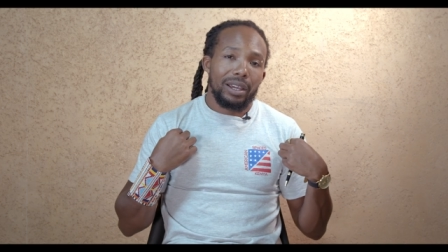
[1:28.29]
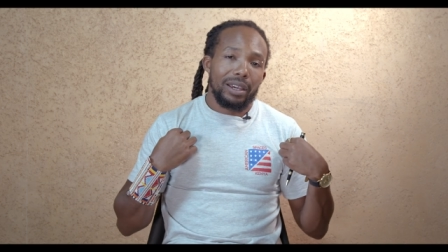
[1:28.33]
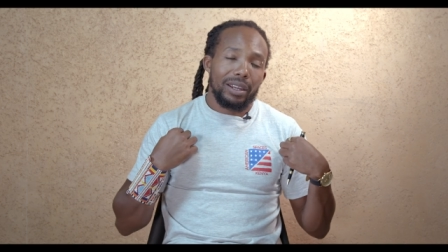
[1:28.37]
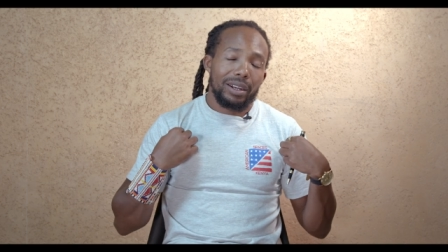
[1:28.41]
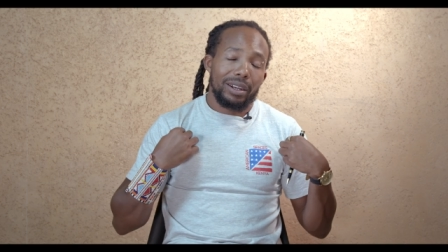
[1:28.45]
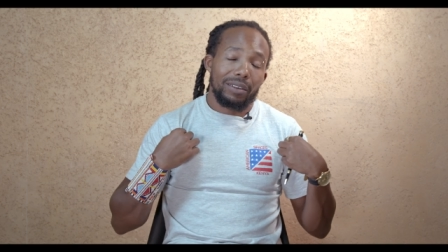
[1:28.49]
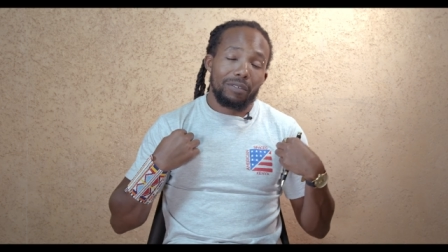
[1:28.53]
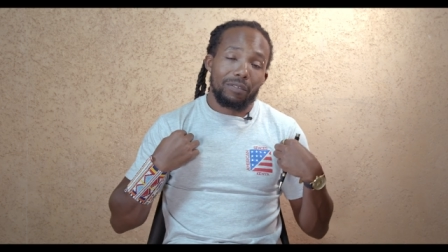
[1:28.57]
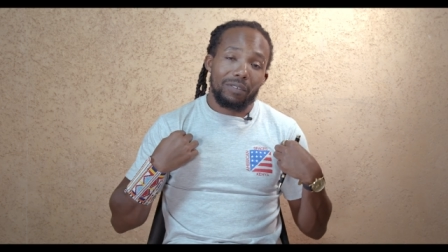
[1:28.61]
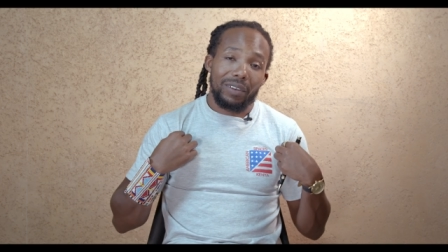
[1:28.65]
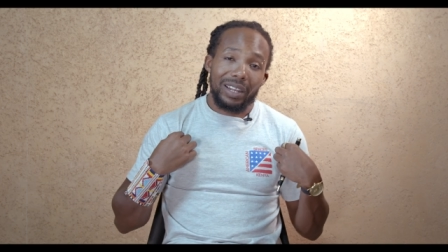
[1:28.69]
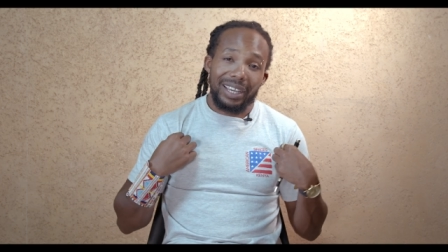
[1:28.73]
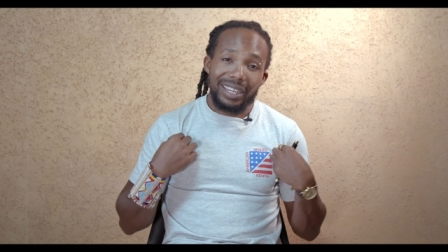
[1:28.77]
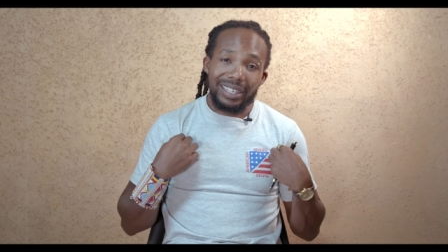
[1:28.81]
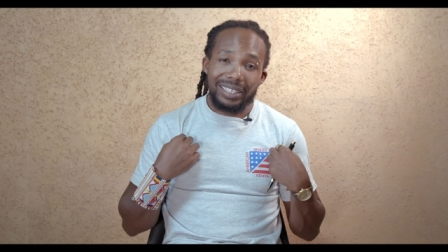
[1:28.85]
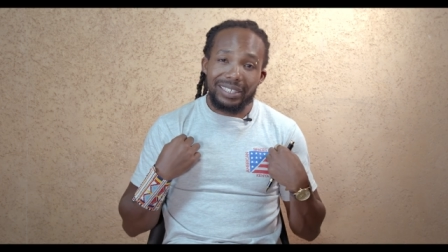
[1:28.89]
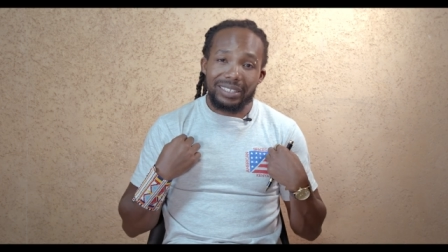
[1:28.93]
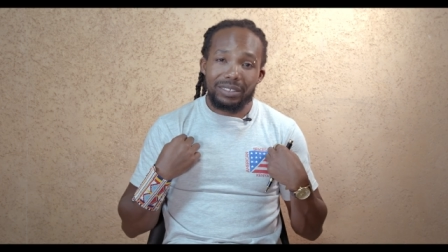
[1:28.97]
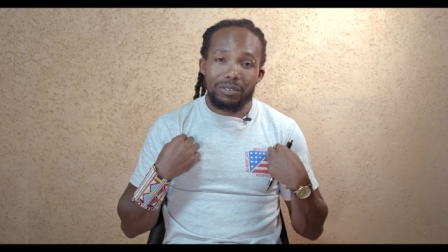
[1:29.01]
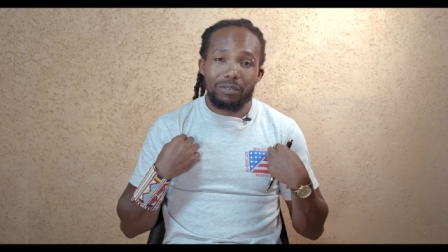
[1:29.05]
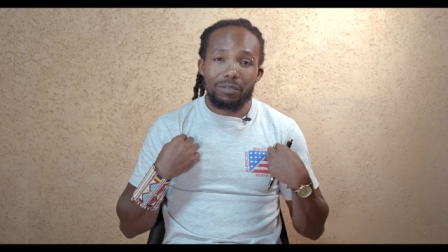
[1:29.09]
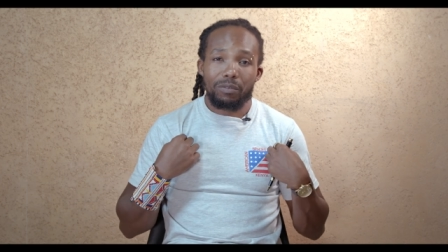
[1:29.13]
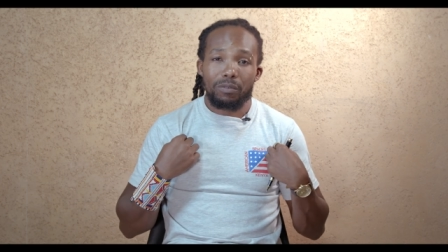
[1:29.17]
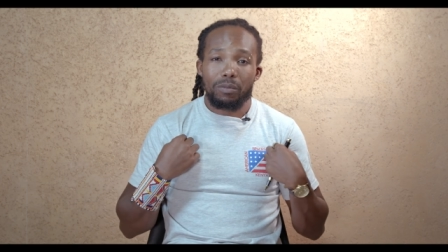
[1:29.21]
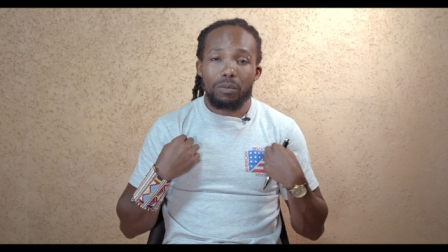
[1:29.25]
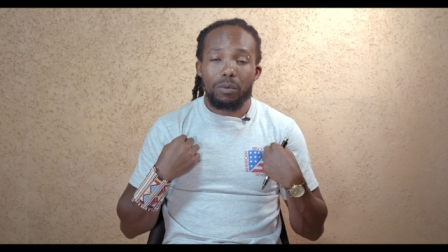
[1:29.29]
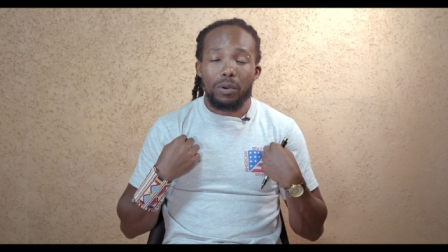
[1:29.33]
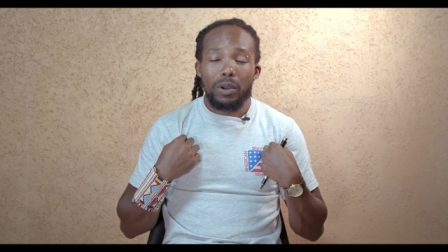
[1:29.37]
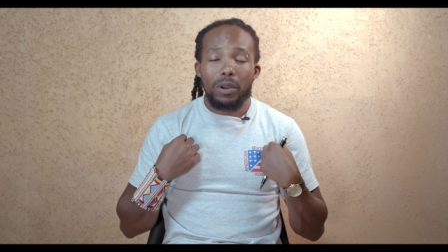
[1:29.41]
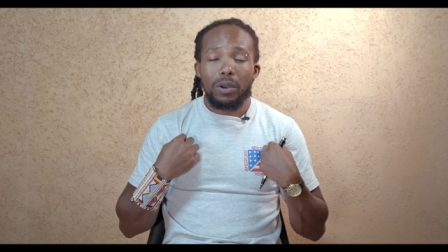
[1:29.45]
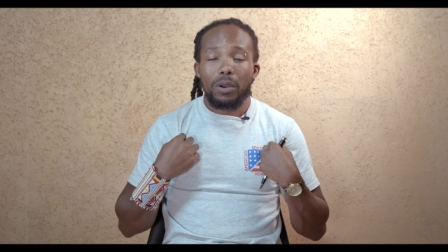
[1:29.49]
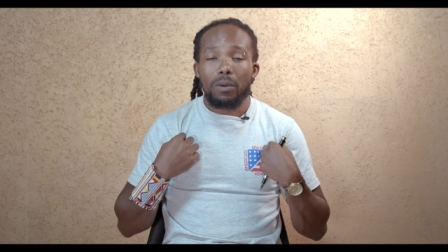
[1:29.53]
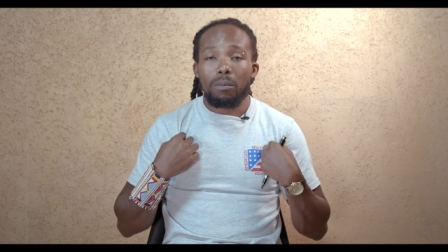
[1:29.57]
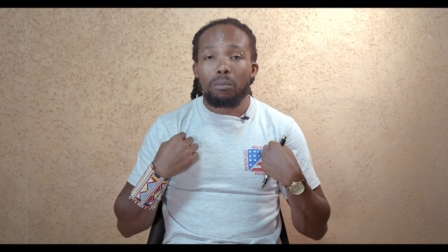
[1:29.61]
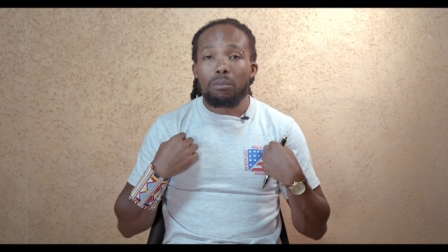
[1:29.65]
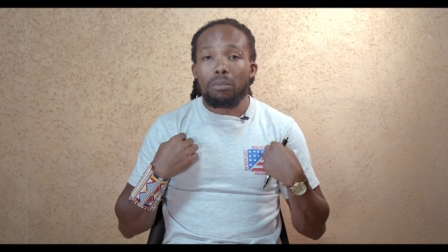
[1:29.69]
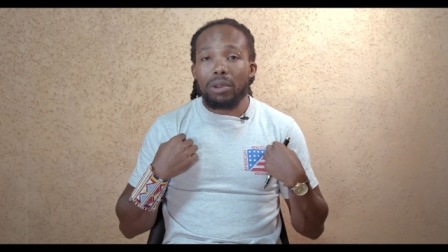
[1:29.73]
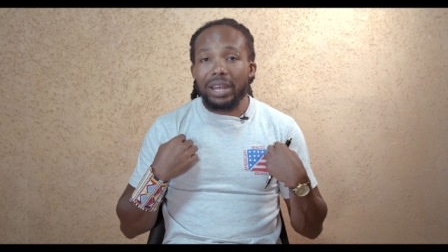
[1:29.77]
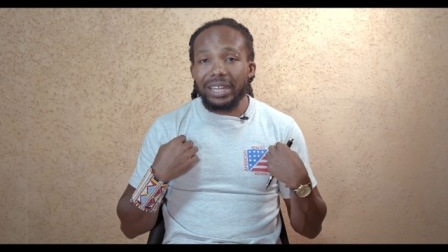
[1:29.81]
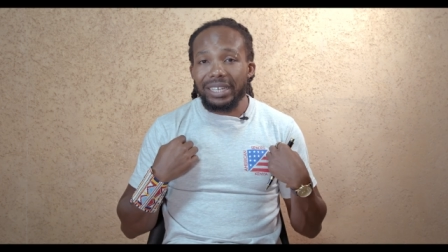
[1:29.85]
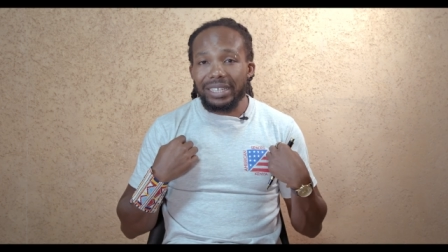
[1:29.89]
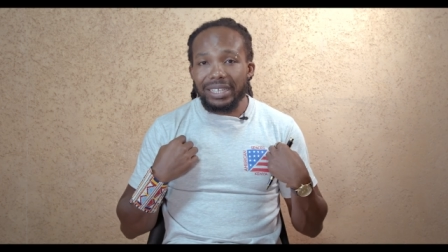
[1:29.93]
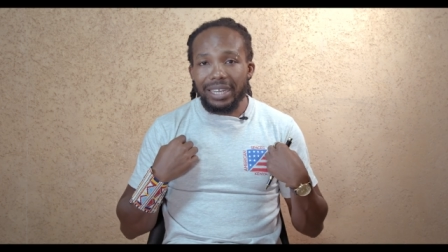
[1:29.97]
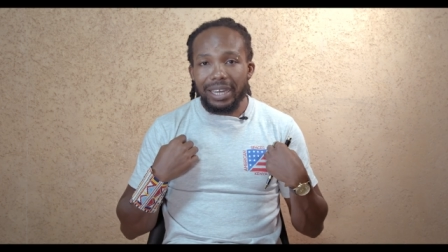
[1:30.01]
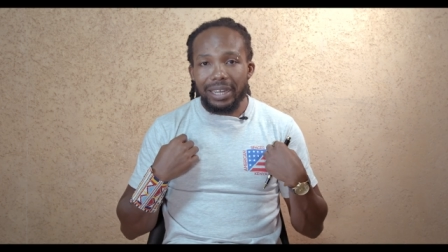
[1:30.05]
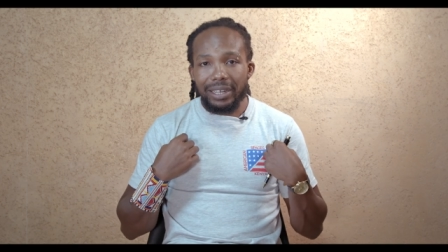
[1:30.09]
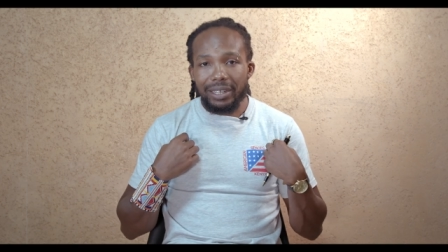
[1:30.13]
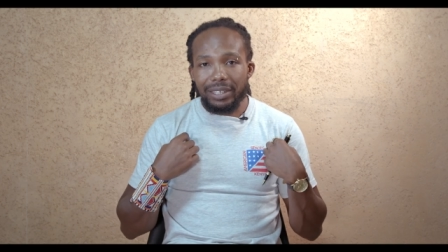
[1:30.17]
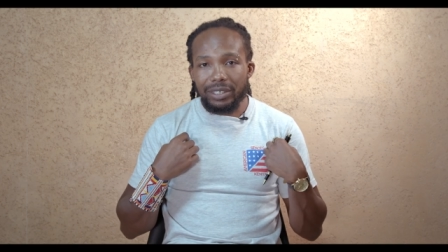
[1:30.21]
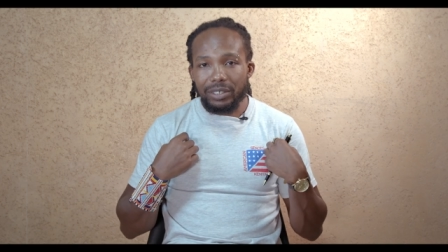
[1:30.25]
reflective, bright
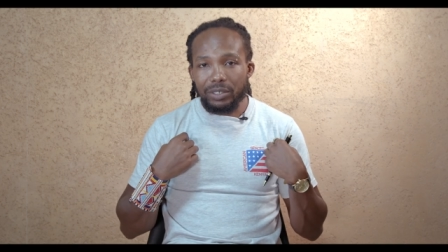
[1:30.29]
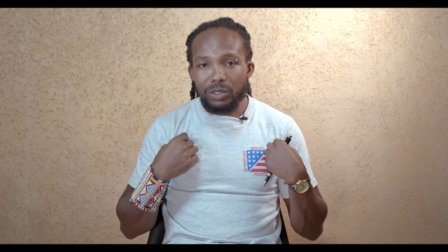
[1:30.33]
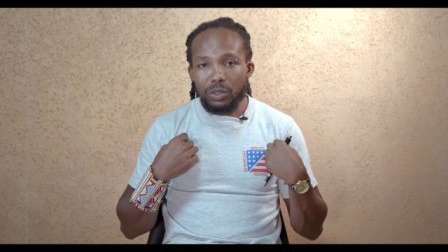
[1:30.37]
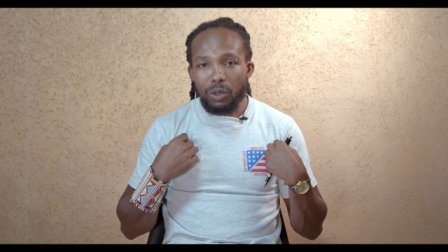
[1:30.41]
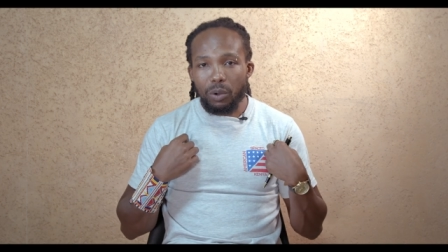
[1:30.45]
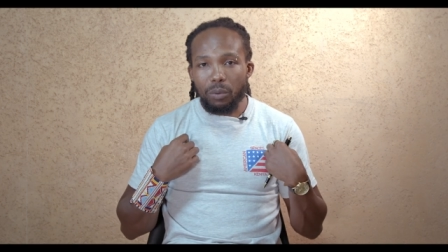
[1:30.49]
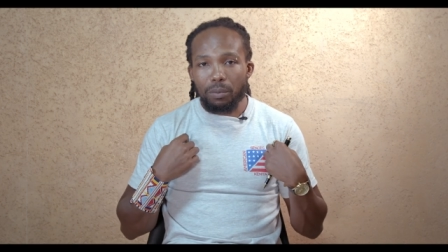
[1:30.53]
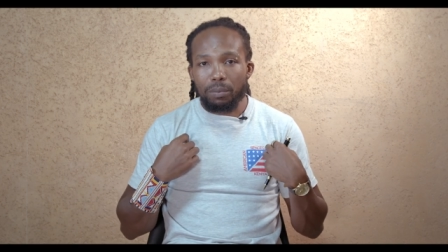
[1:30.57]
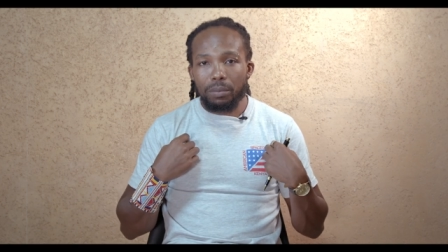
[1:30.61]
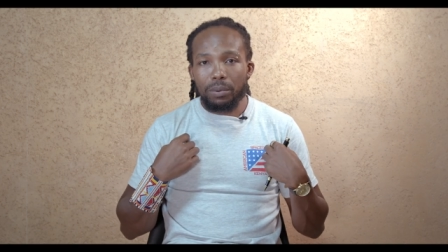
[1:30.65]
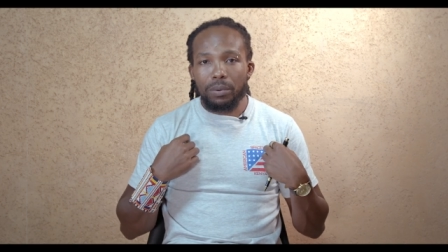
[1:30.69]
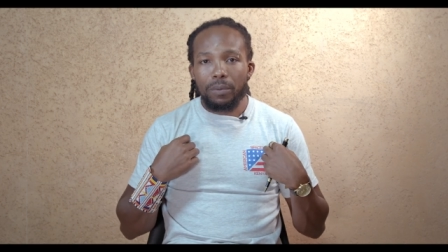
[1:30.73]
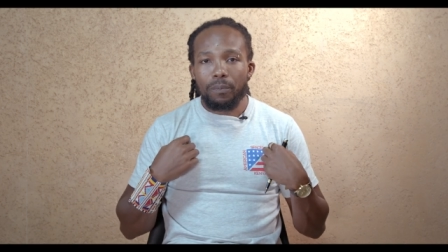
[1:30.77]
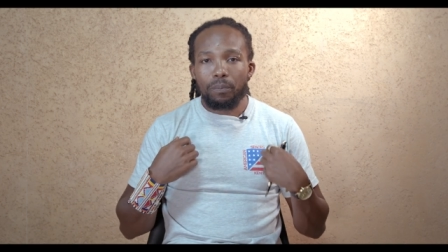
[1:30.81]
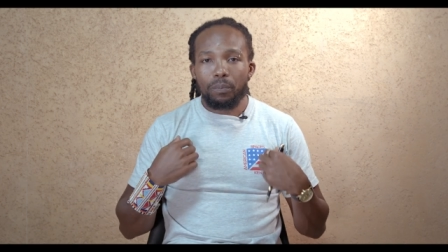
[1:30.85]
colored top,